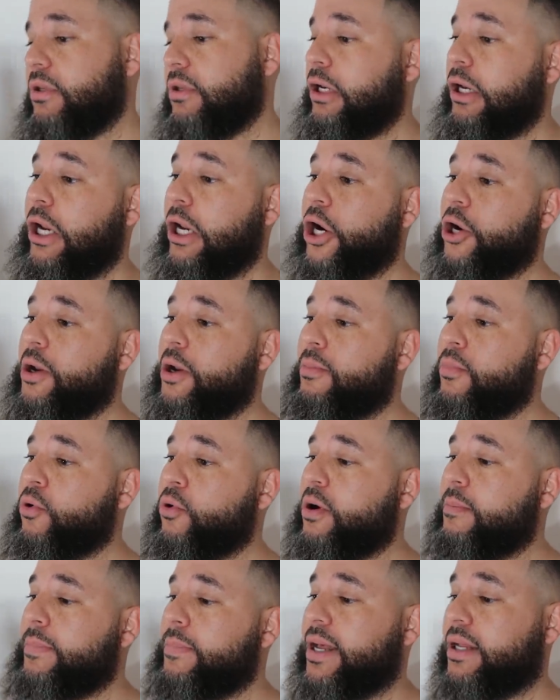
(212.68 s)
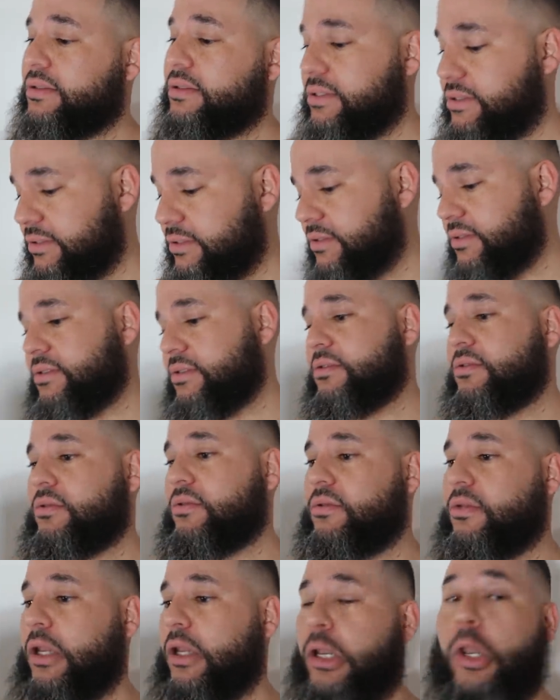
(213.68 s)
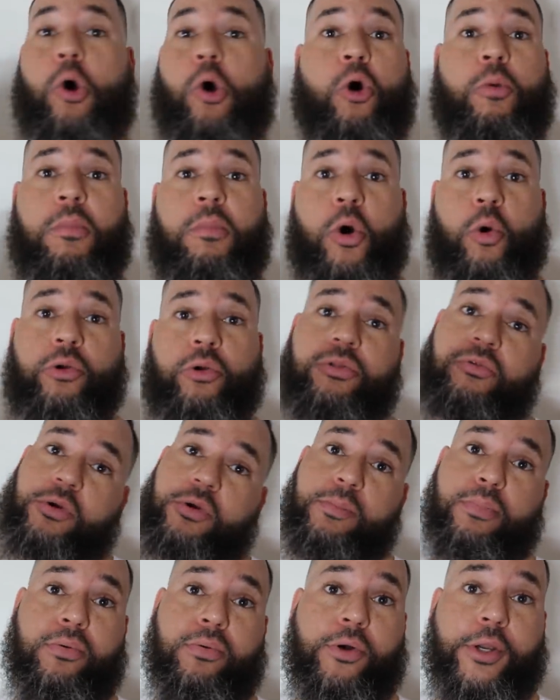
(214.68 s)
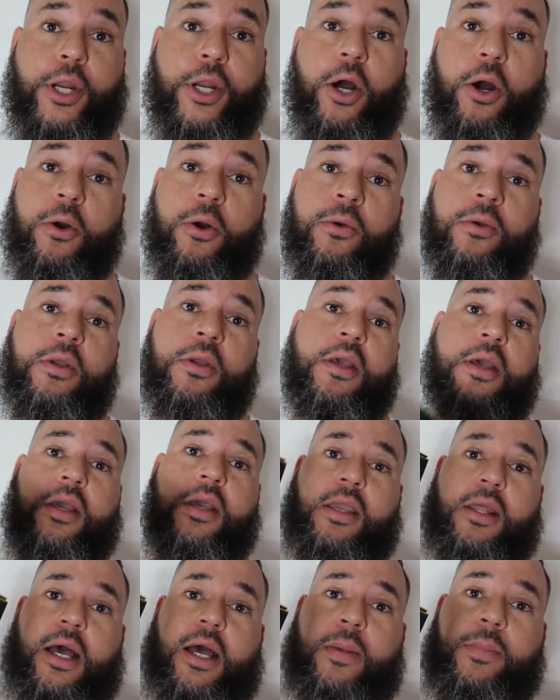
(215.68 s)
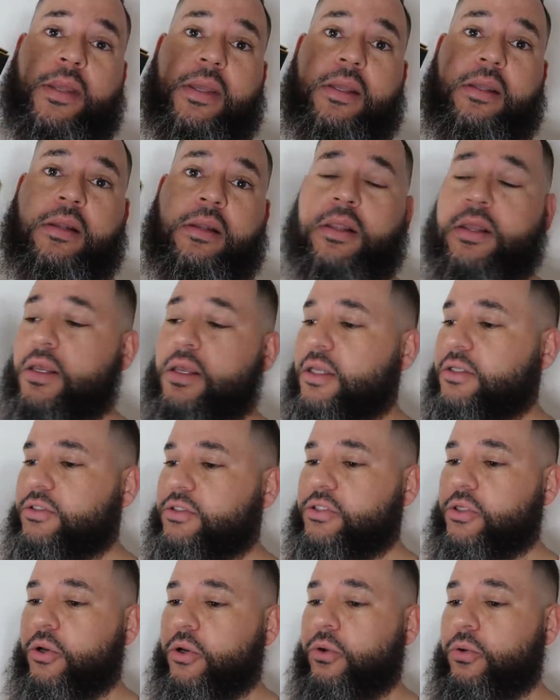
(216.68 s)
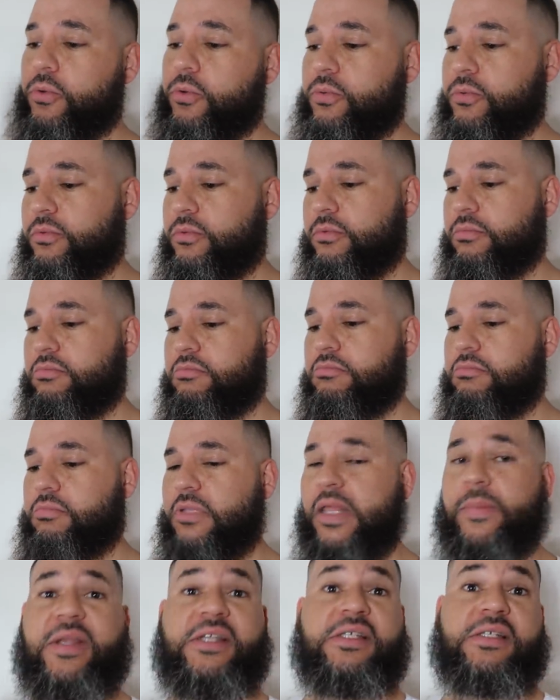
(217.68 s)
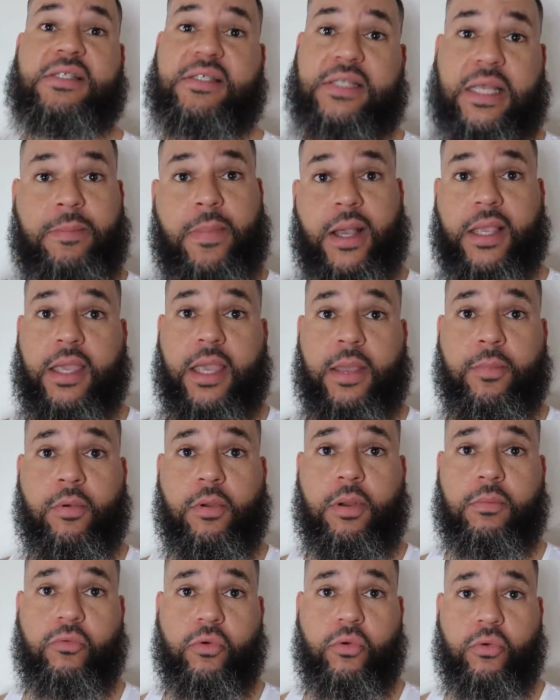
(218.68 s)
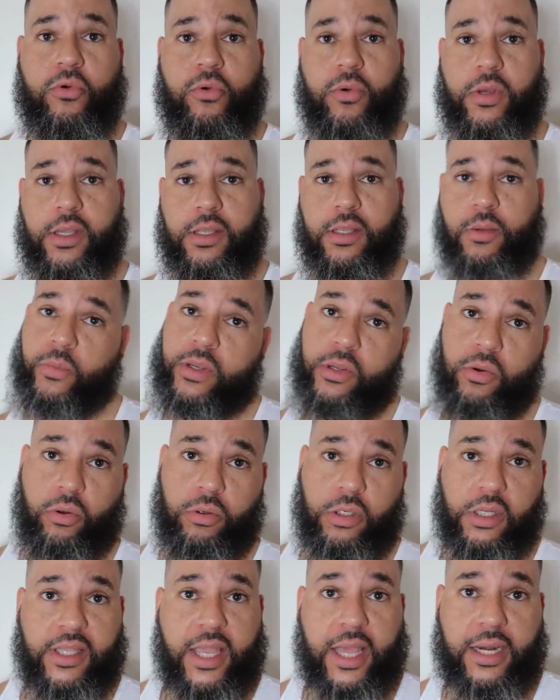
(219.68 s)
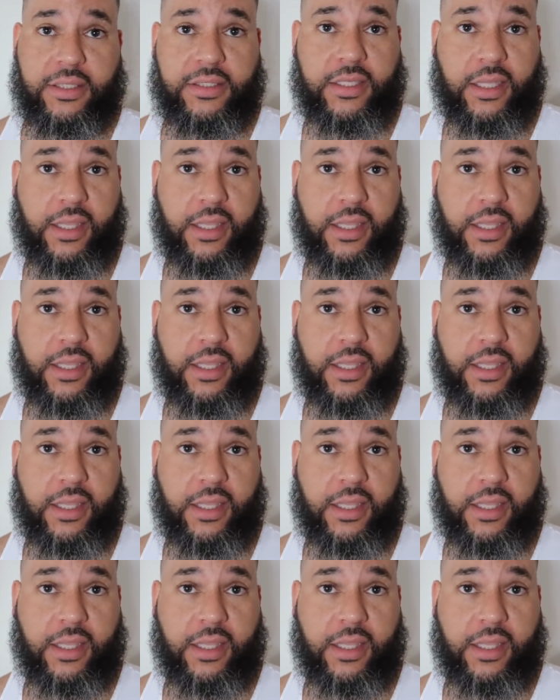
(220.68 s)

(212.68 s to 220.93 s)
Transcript: learning more about this lawnmower 3.0. You know what I mean? So let me just set my camera up real quick and we're gonna look at it